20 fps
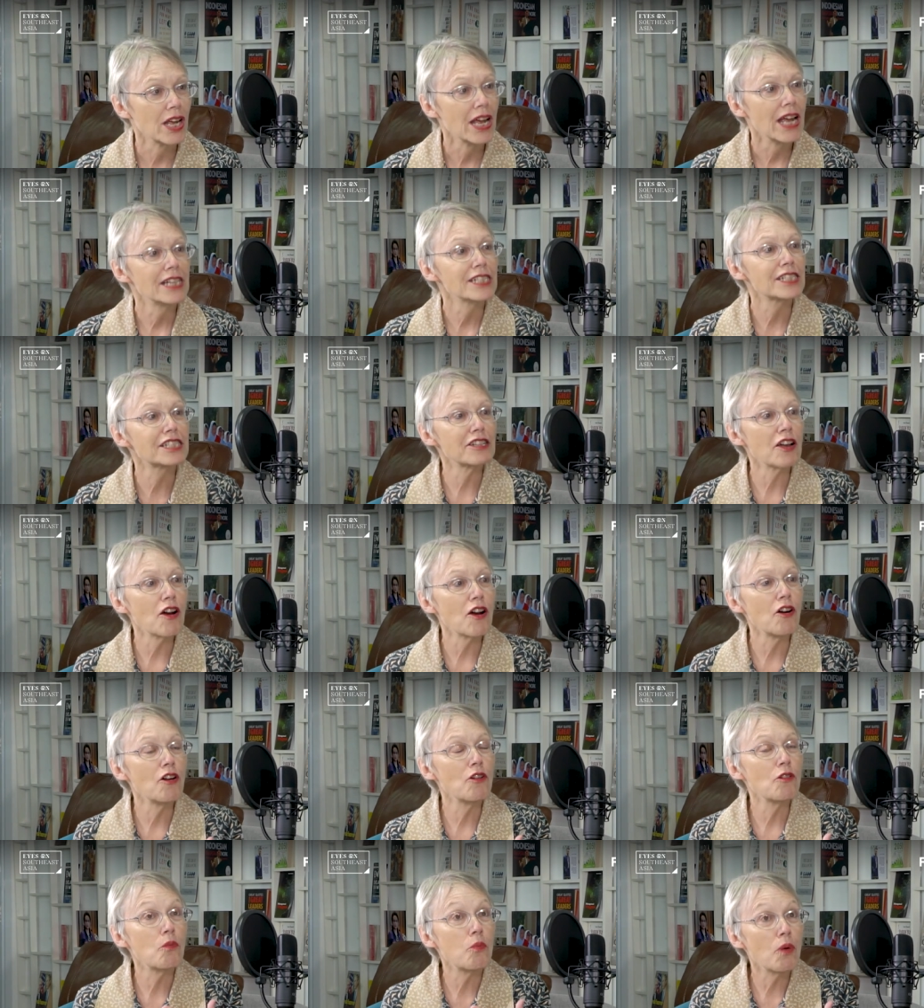
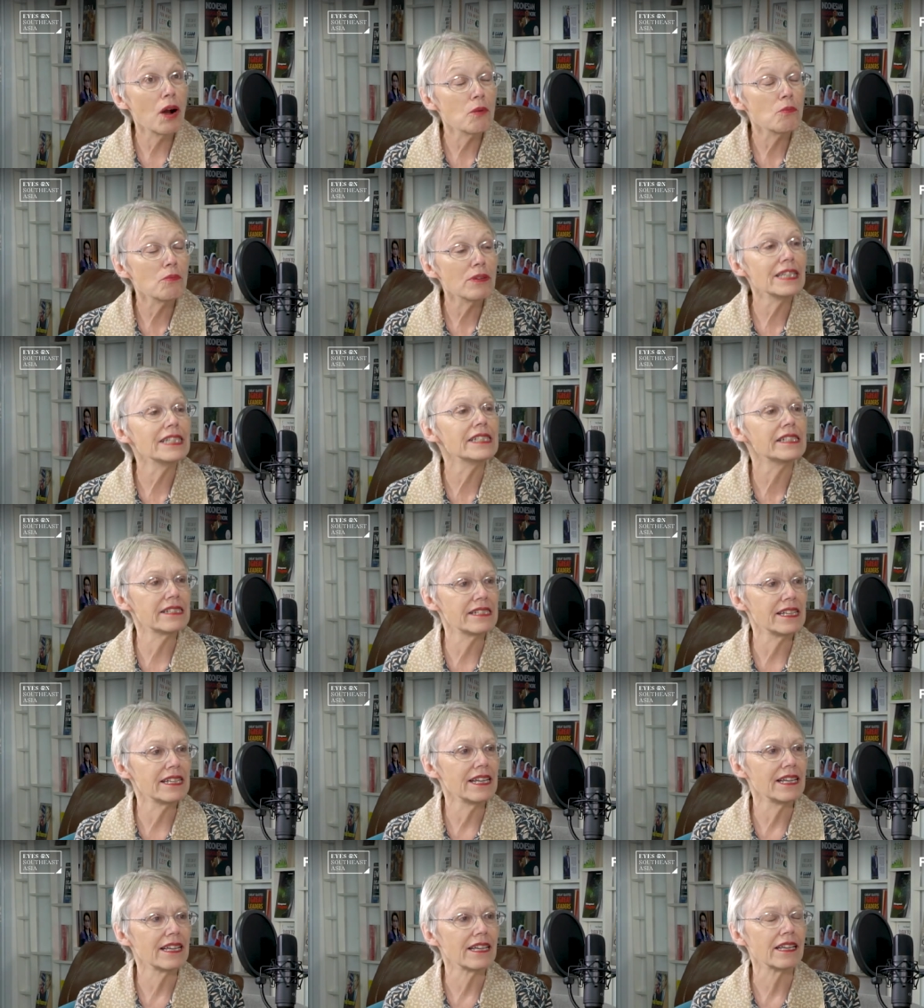So what we
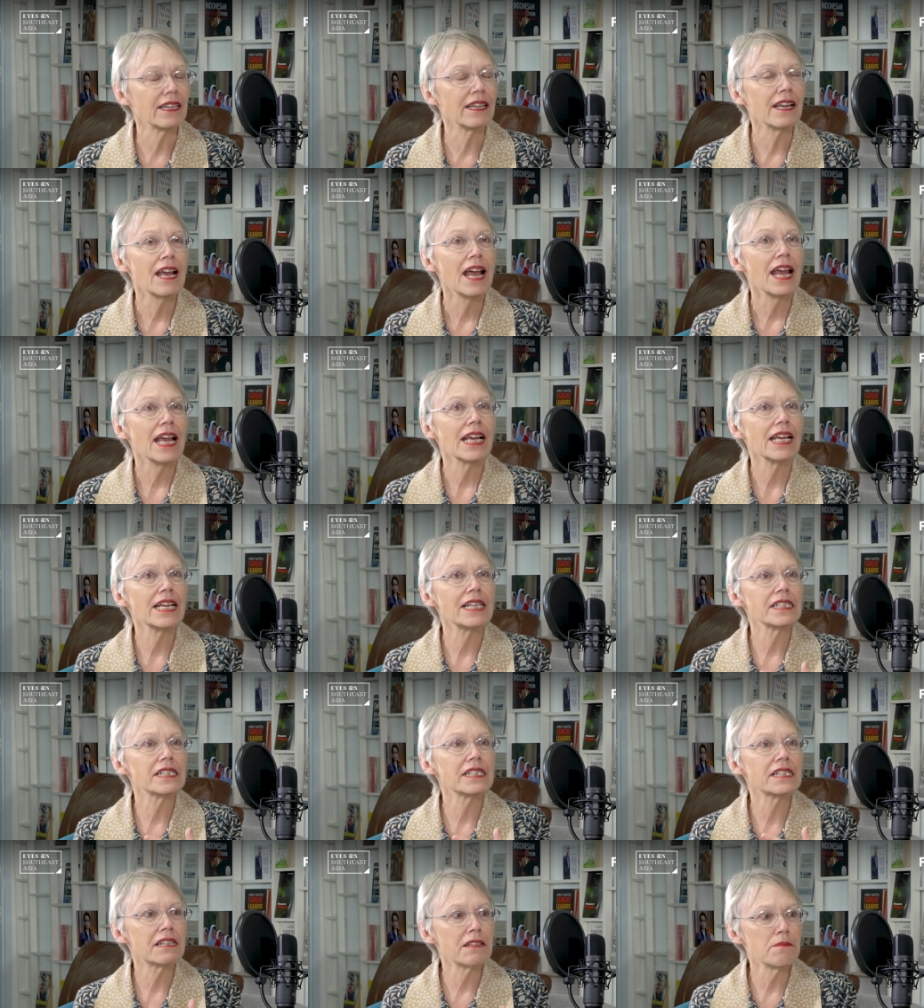see
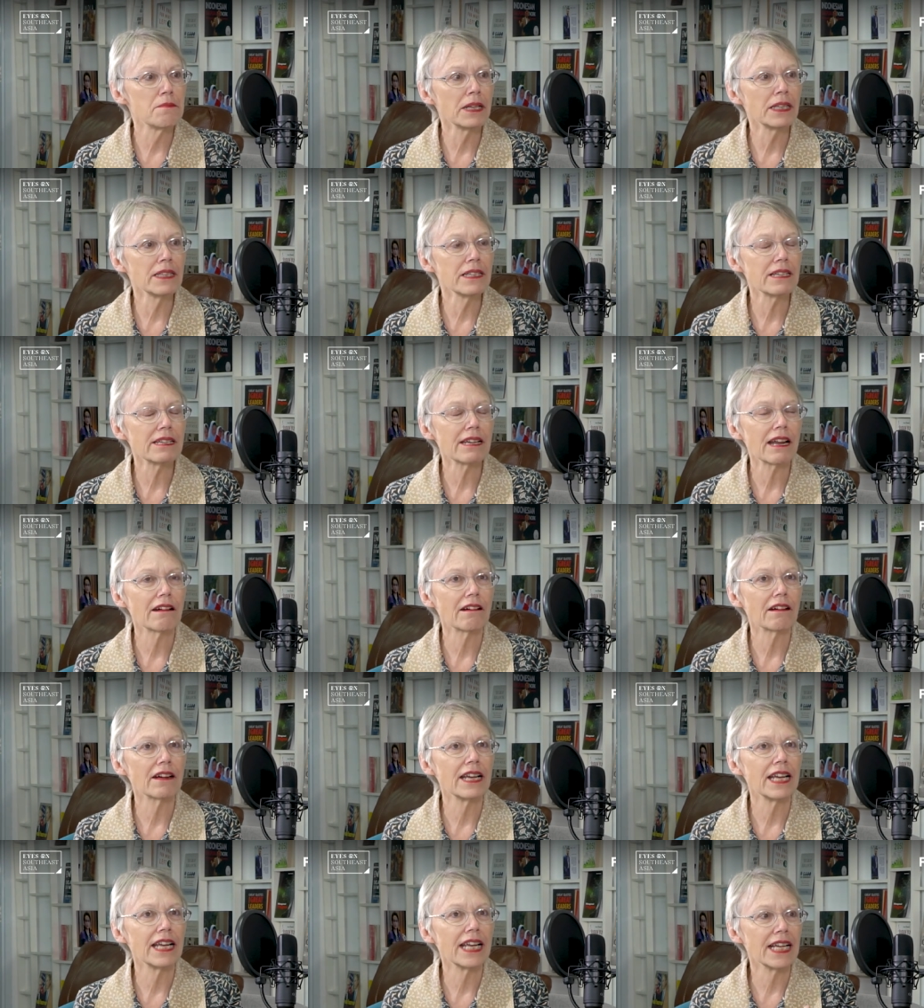is the
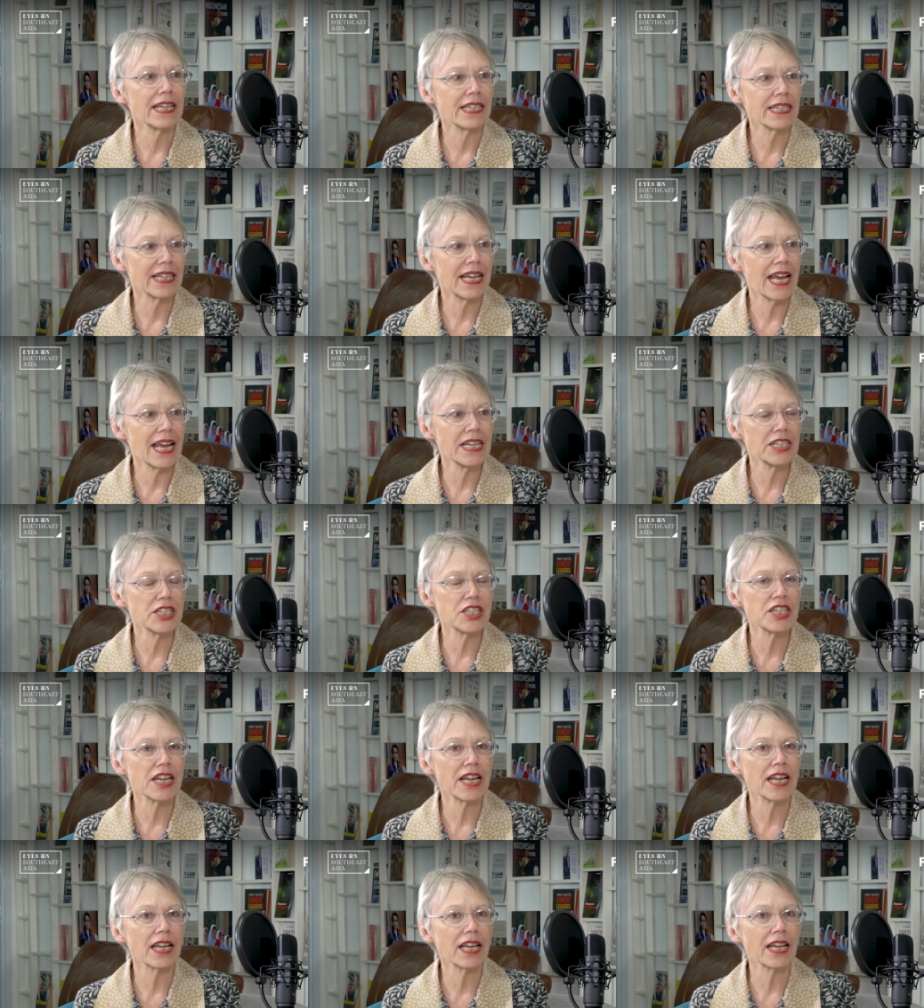military
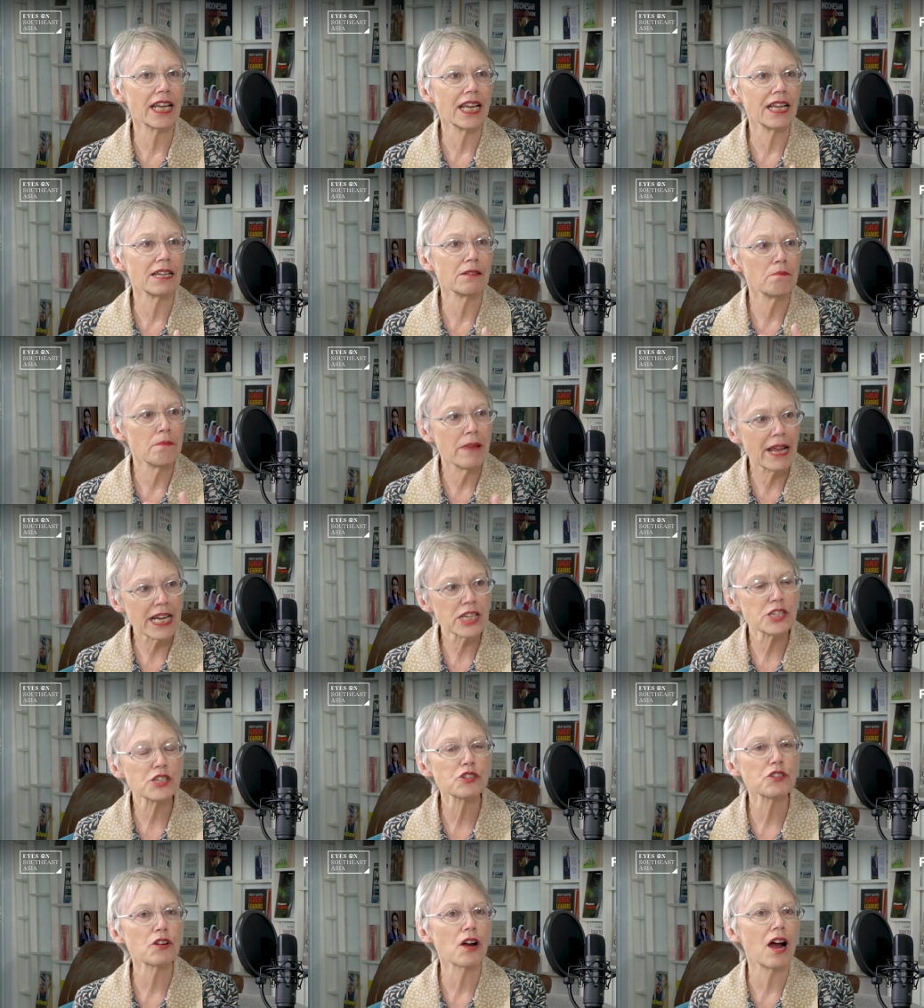engaging in
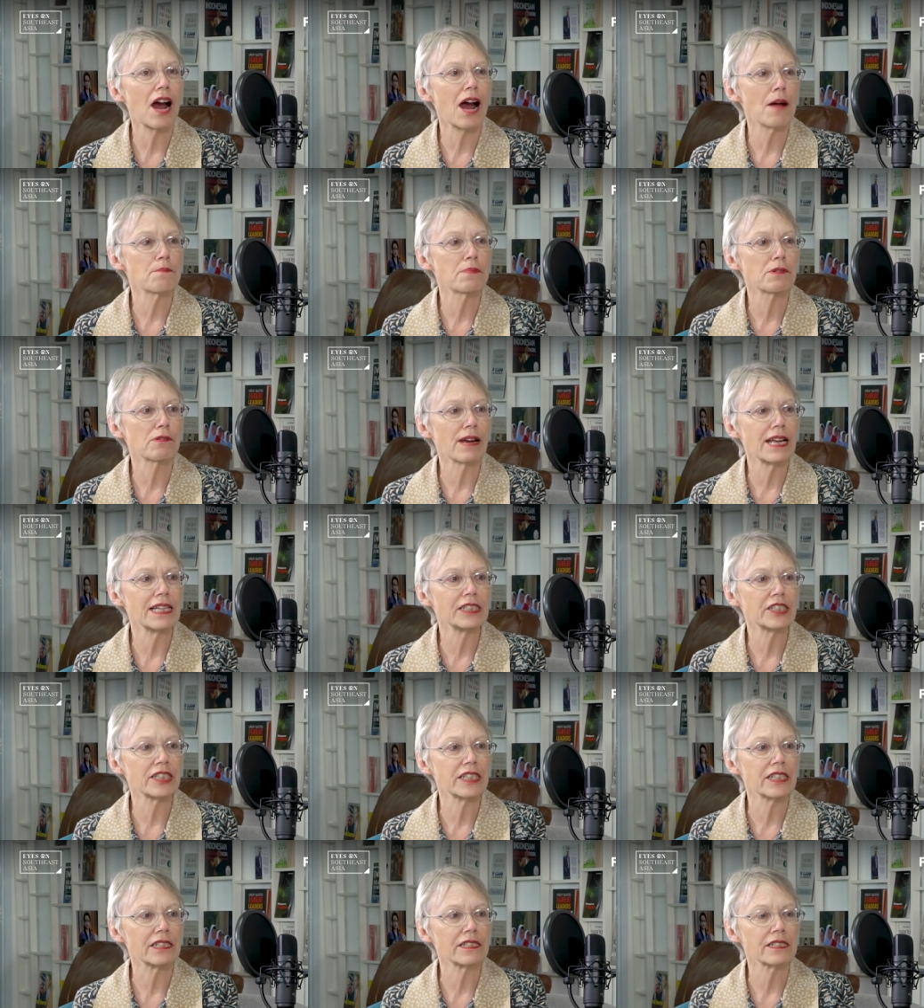major
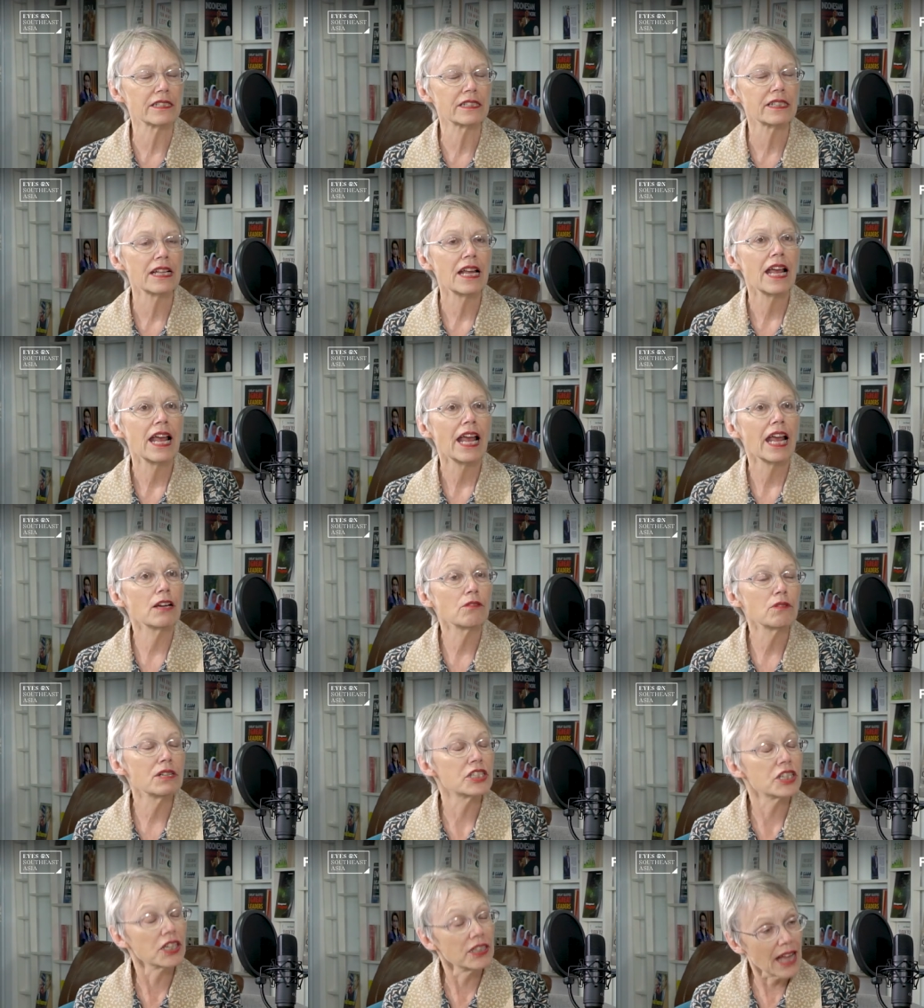operations in
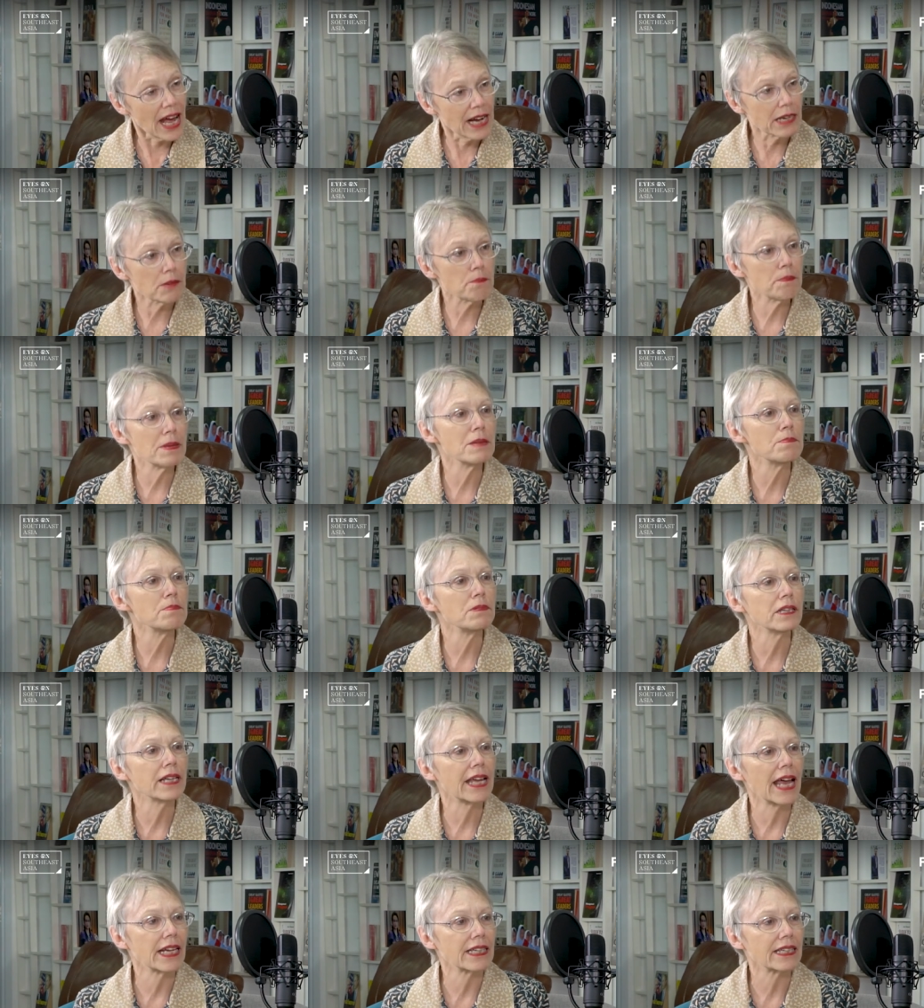which a lot of people
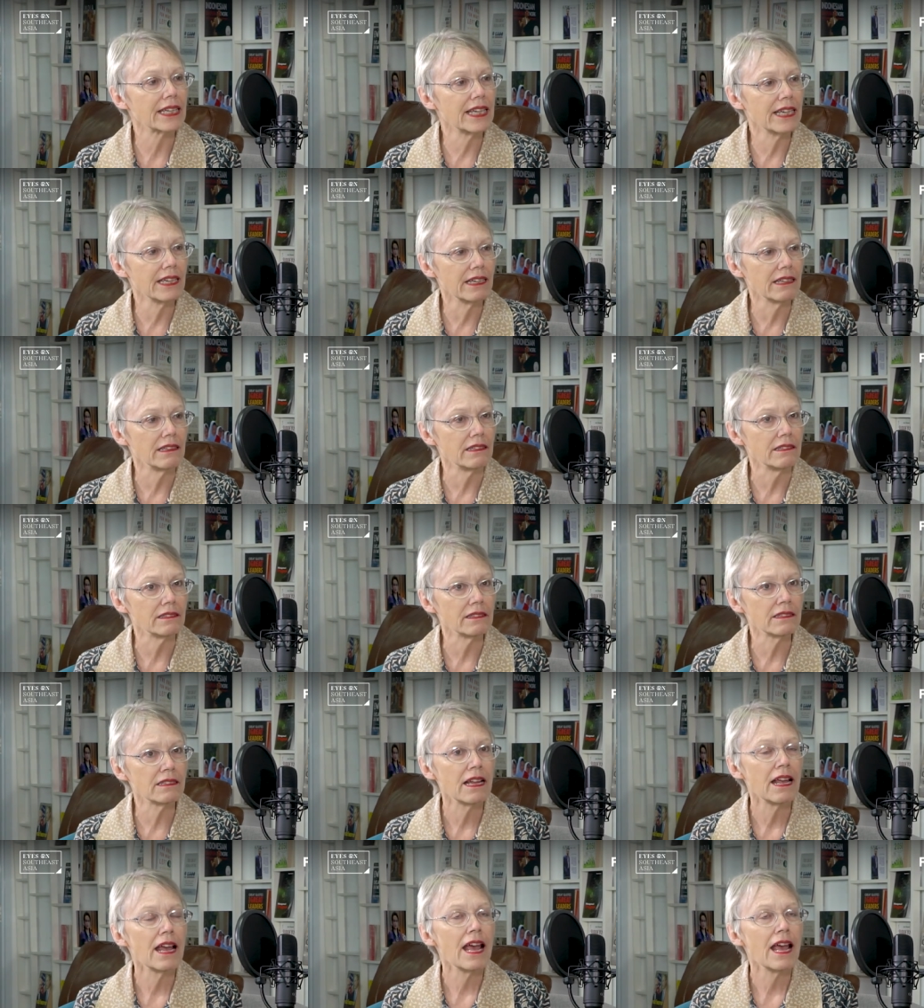get killed